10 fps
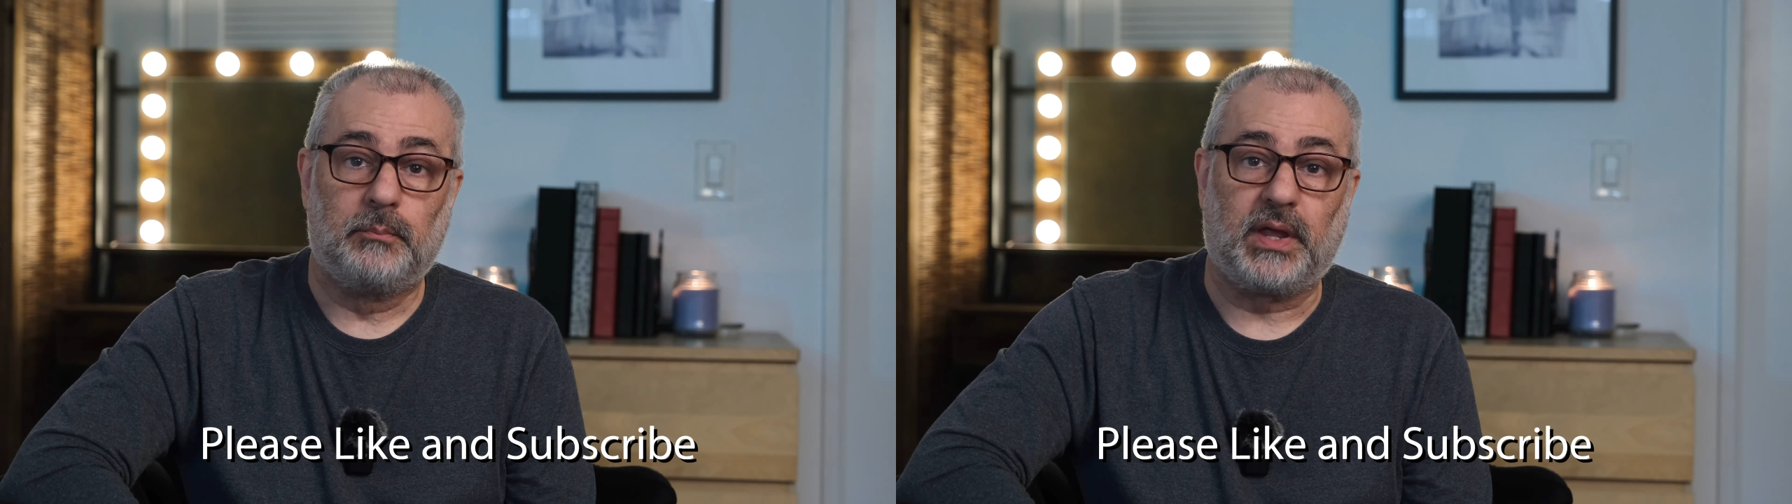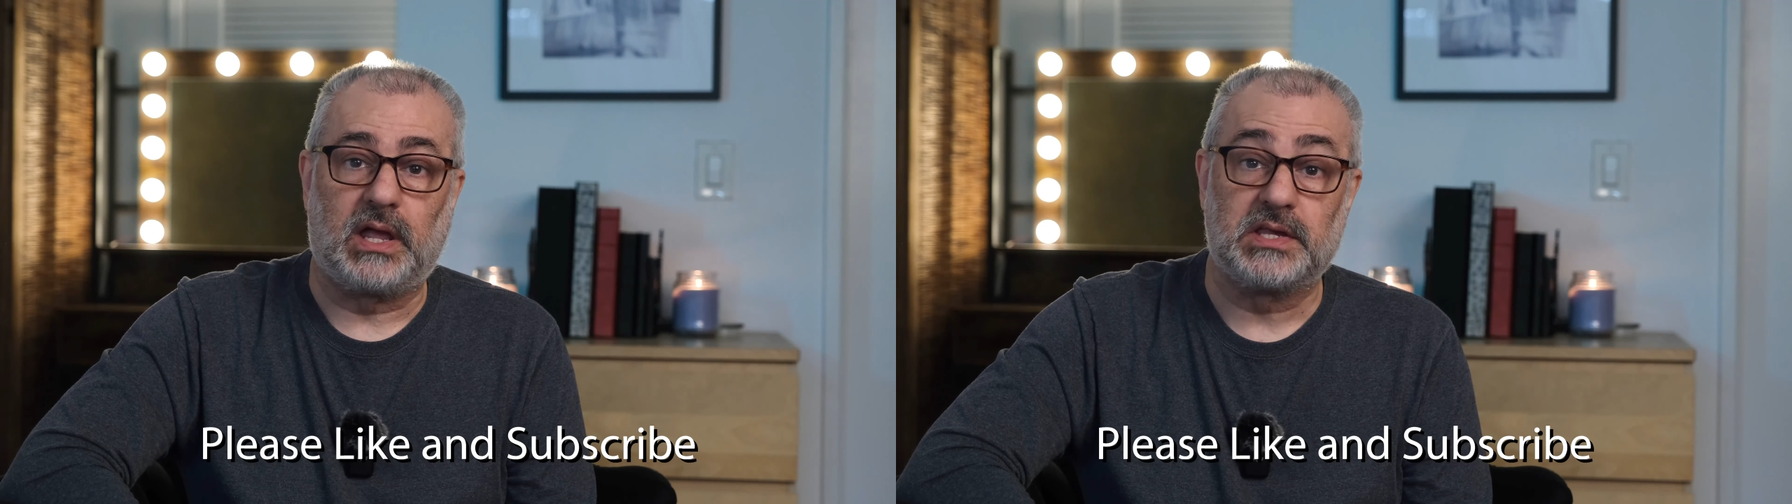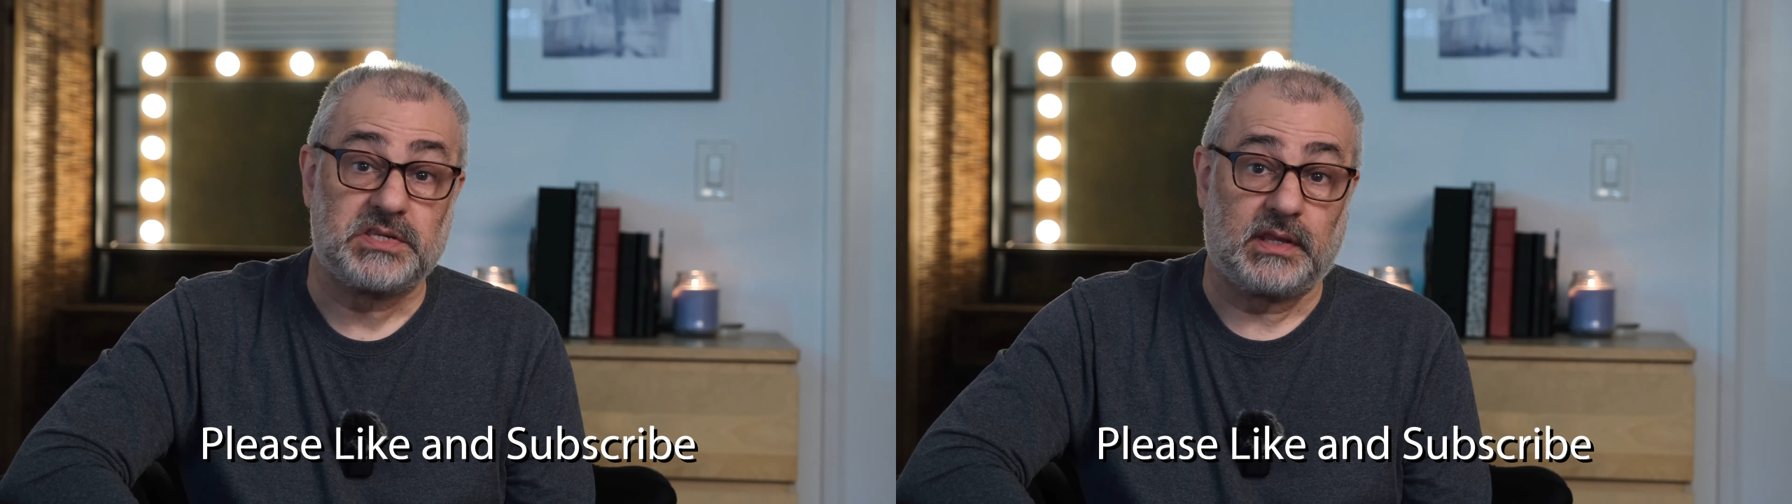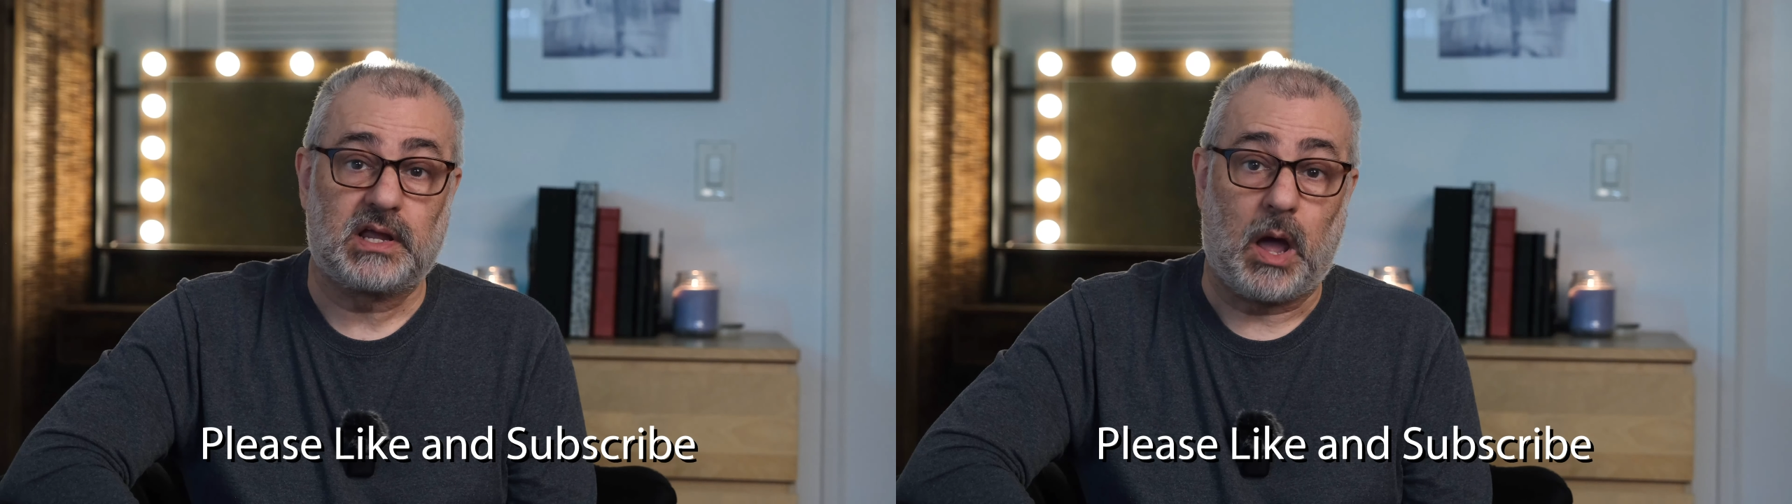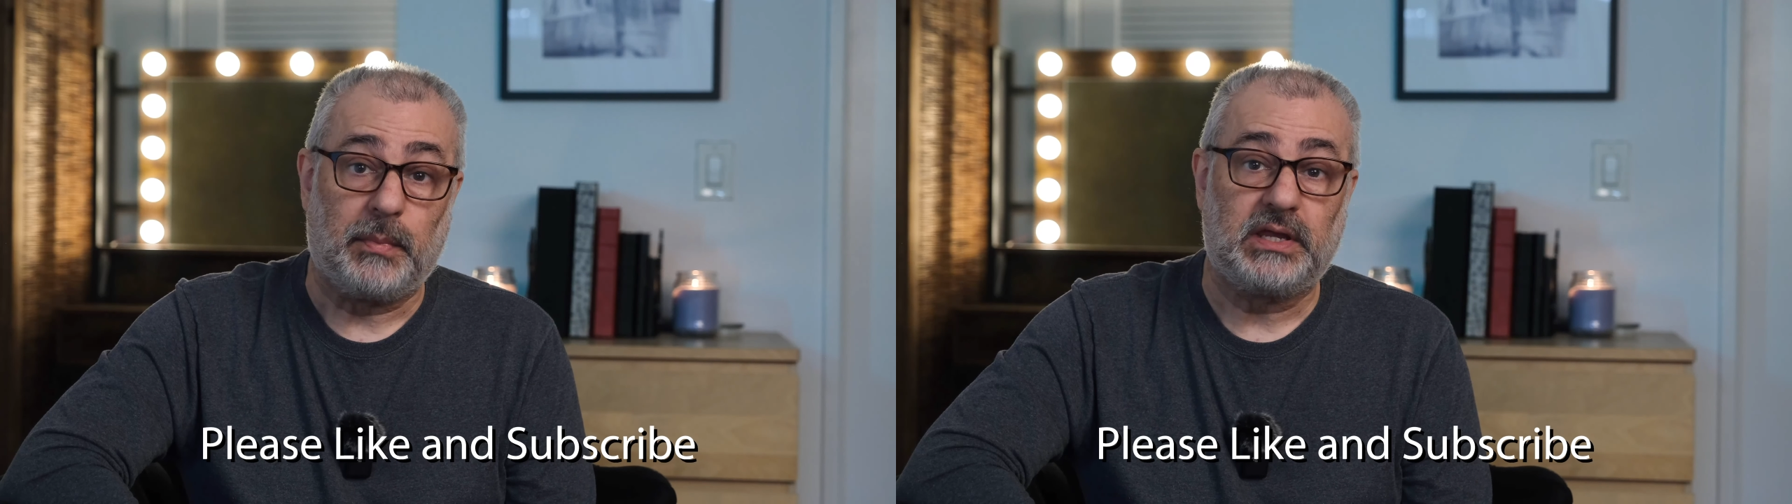because in the
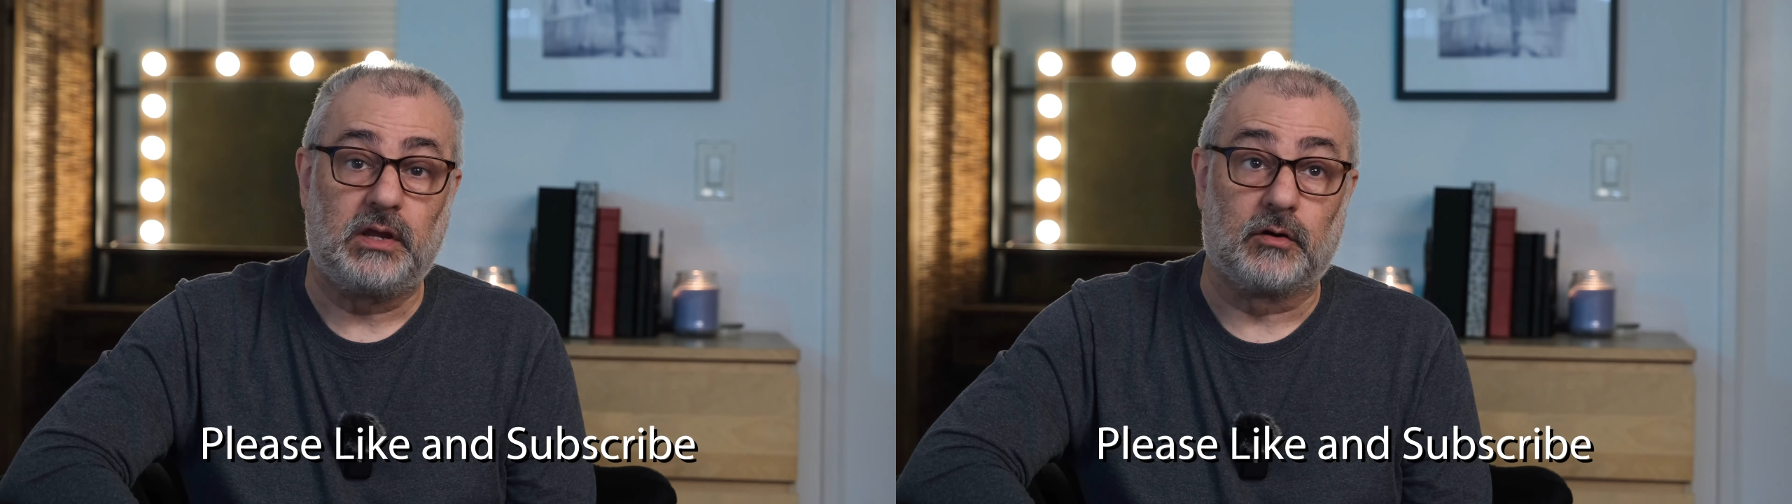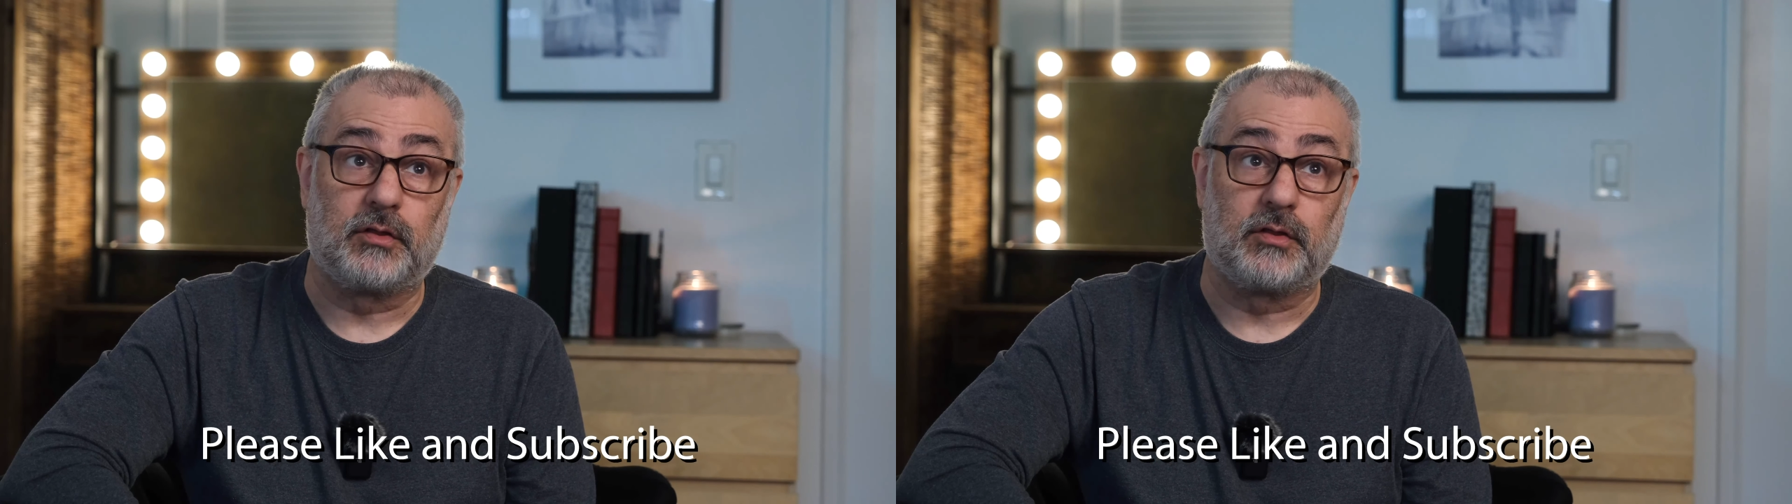coming year,